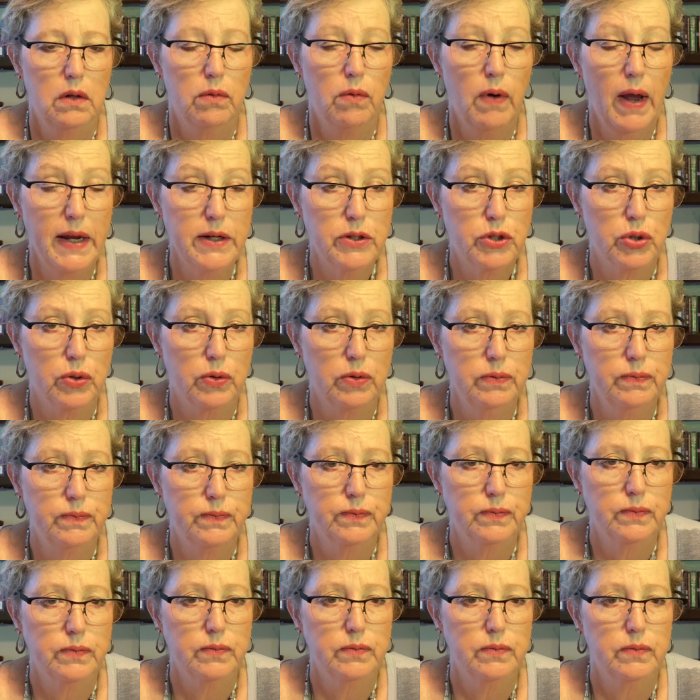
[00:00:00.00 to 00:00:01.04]
Rachel.
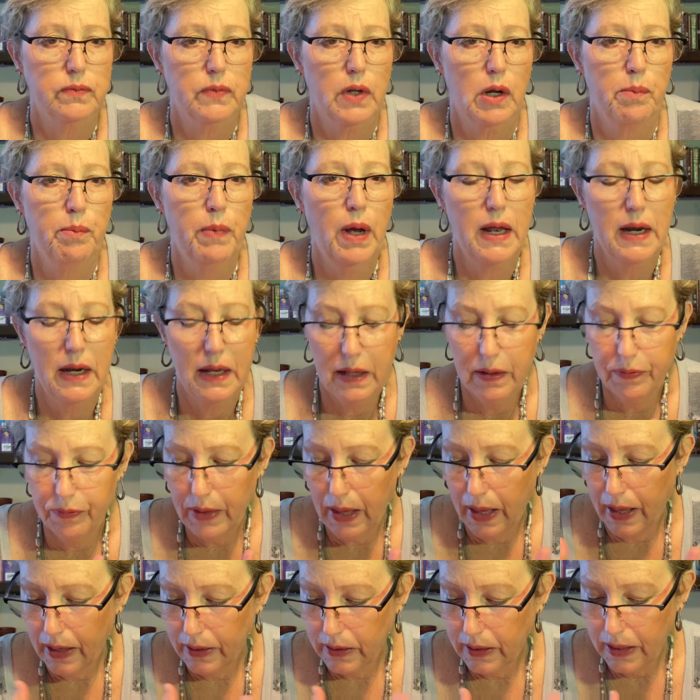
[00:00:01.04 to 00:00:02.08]
But in
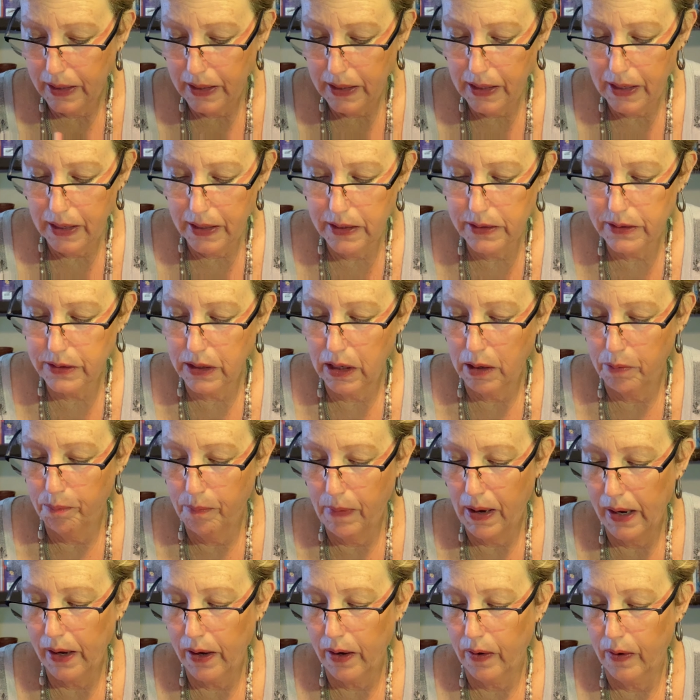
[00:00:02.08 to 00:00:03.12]
that, he ends up
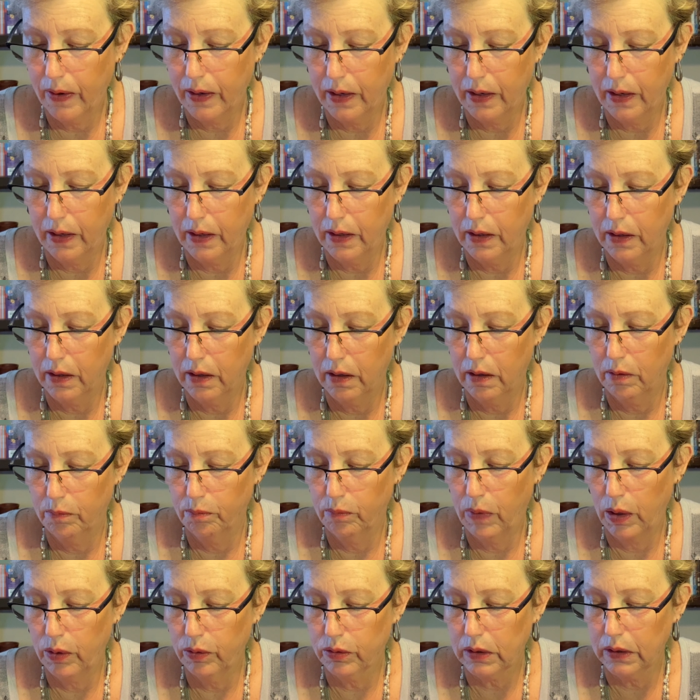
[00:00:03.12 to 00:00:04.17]
marrying
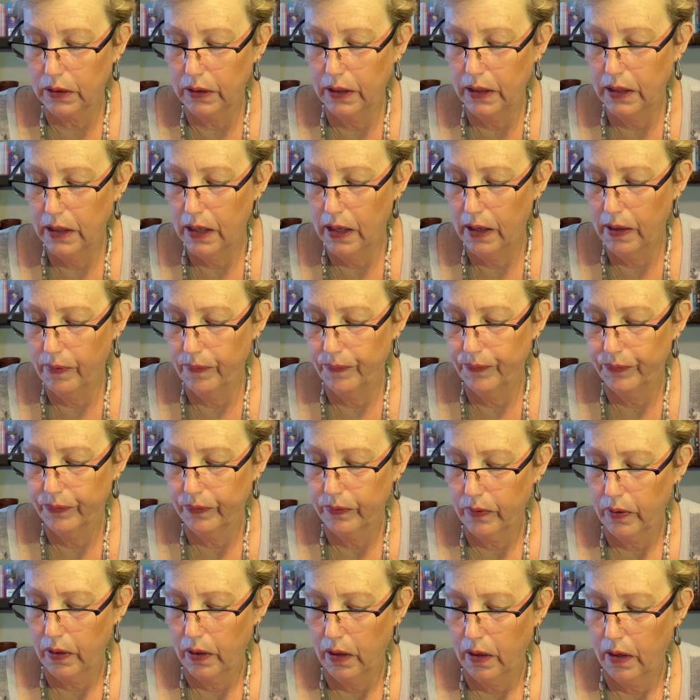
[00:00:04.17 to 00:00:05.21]
both Leah
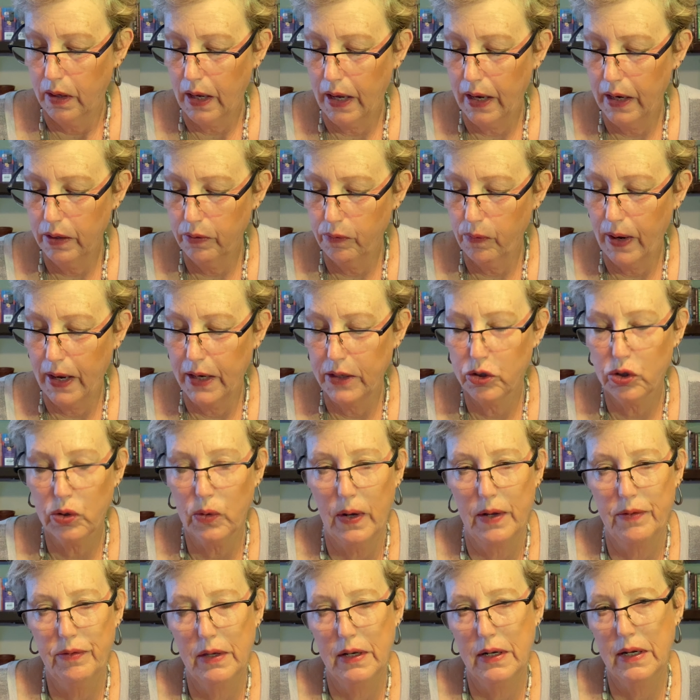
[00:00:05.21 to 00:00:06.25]
and
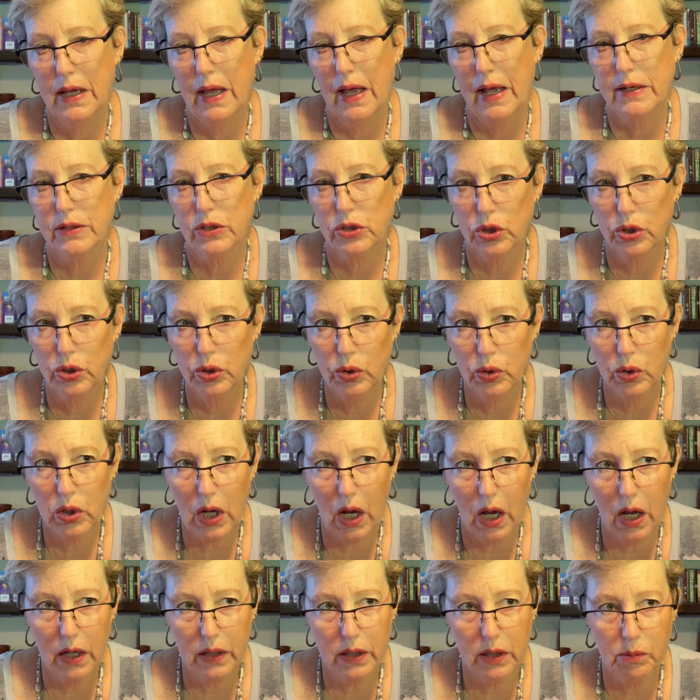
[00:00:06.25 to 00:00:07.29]
Rachel, and then he has two
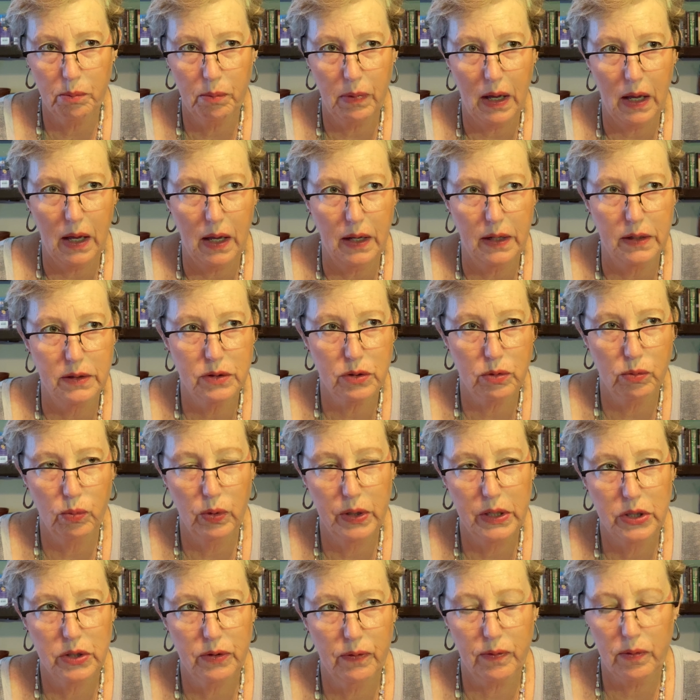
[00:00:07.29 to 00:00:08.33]
concubines.
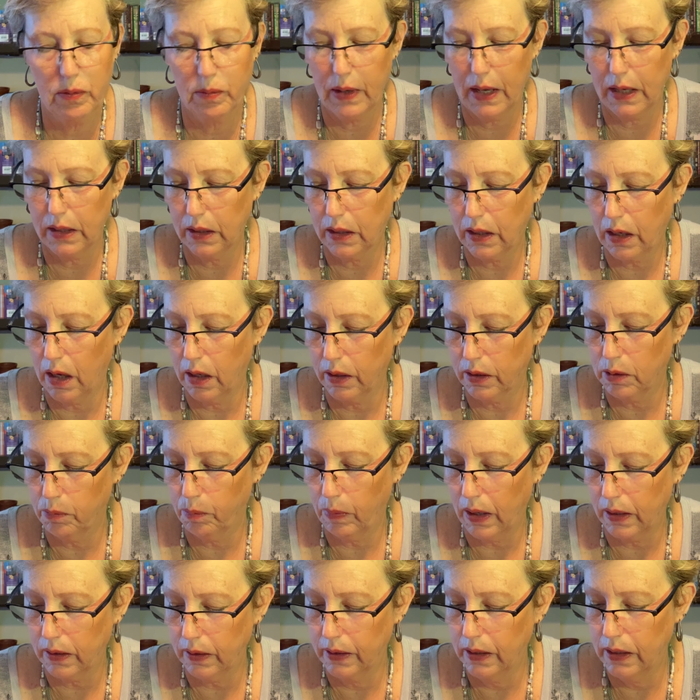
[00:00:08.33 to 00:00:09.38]
Each of them had a
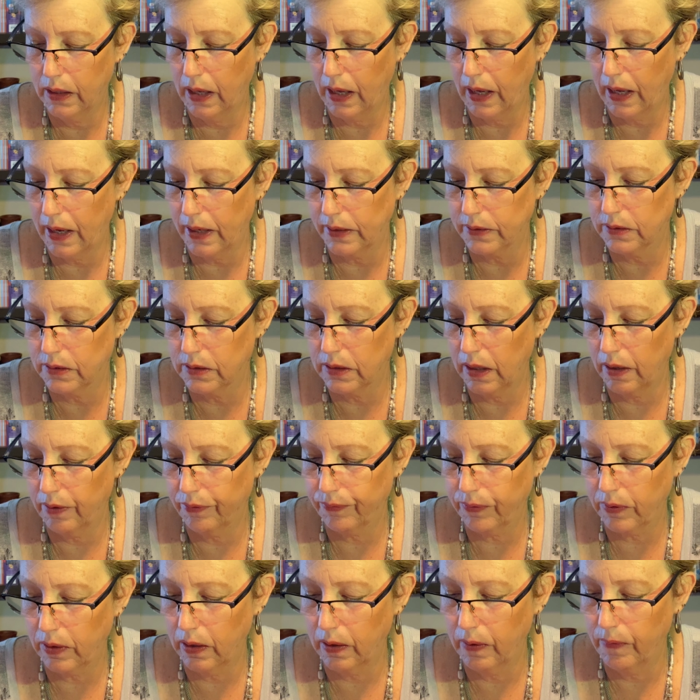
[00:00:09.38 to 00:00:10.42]
concubine. Leah had
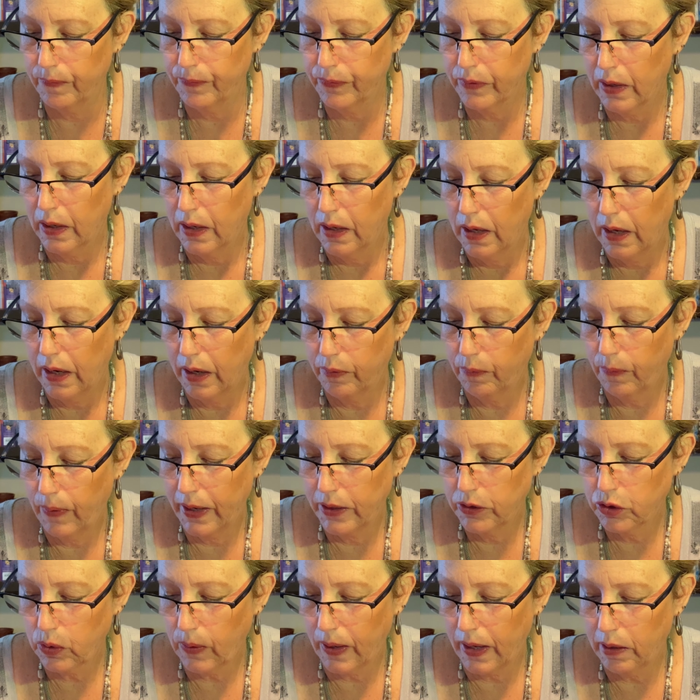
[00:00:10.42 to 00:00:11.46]
Zephla, and
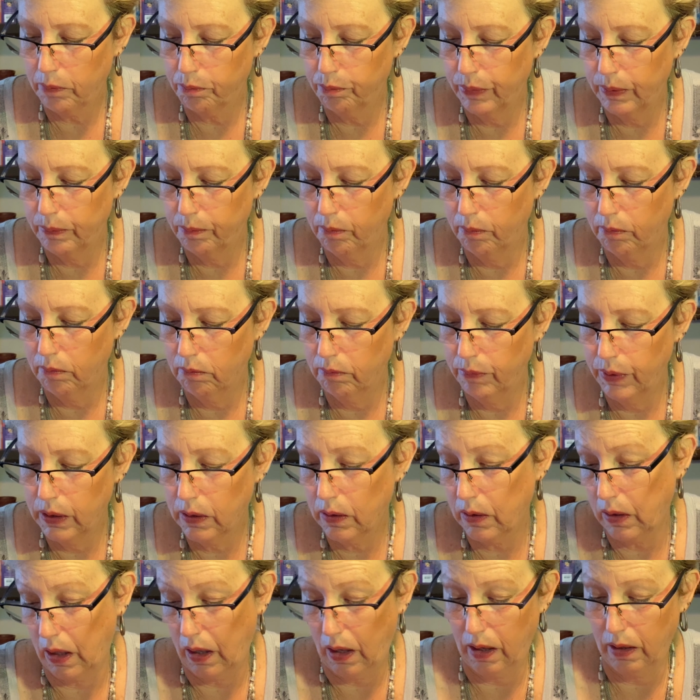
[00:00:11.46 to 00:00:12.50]
Rachel had
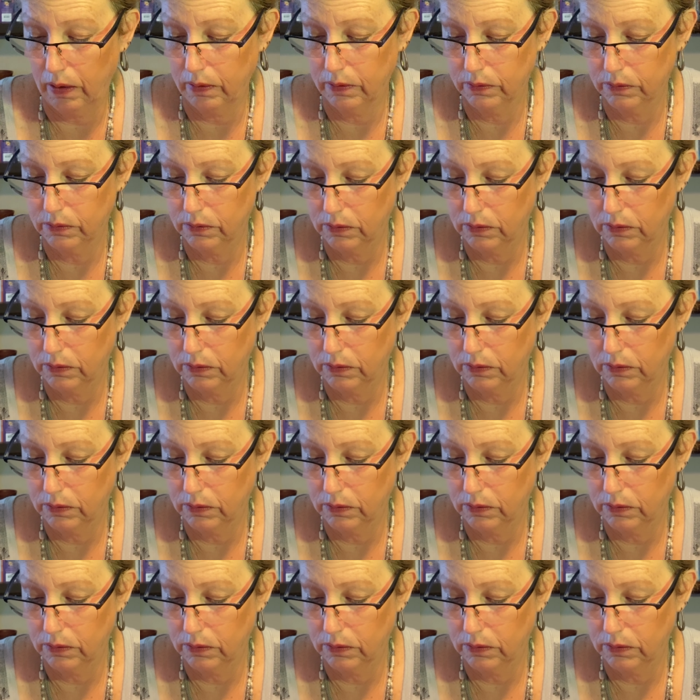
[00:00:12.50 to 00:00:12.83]
Bilhah.